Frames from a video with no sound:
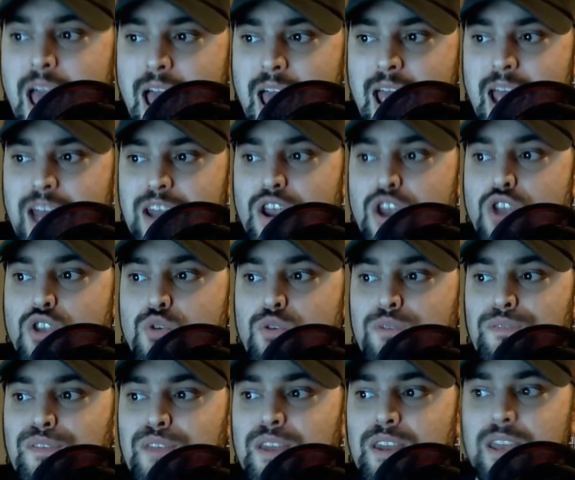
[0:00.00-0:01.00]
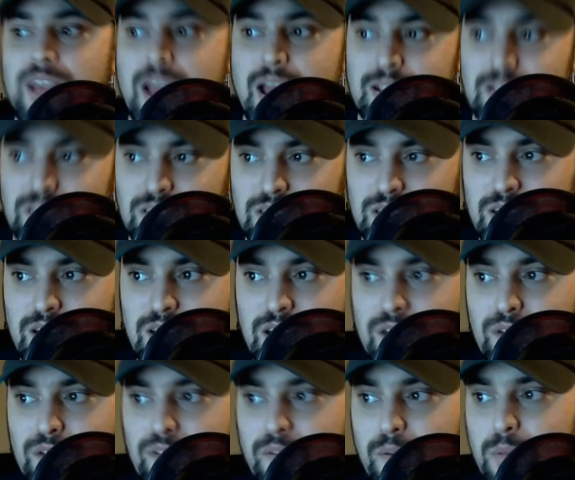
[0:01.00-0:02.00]
add new vignettes
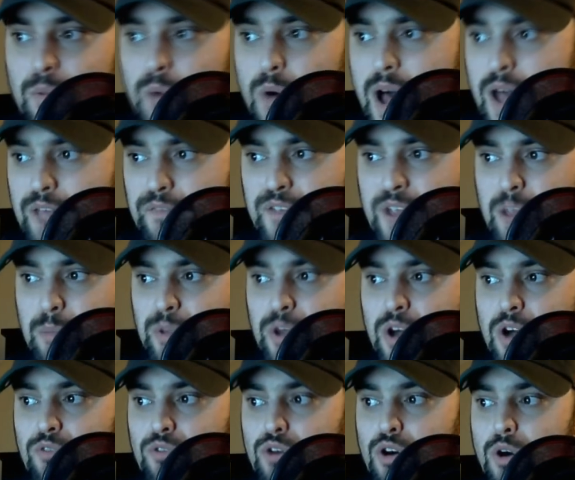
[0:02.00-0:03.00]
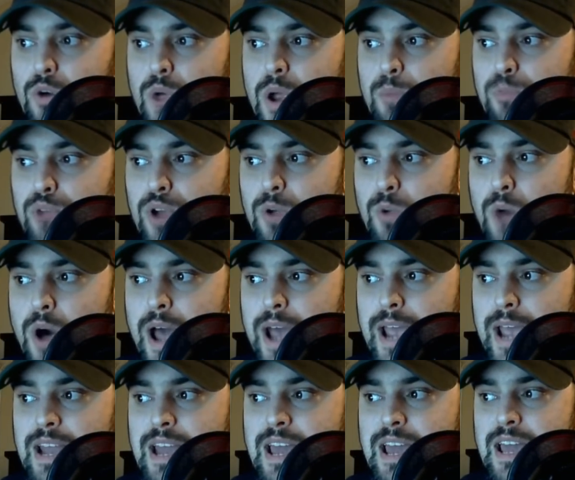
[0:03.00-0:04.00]
from the Wyatt family on Raw where Bray
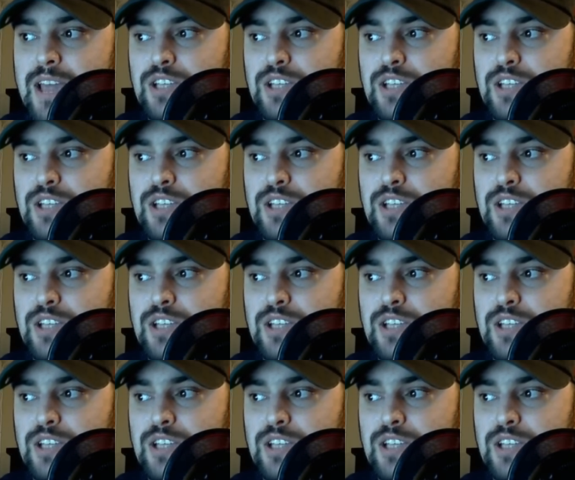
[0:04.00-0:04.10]
Wyatt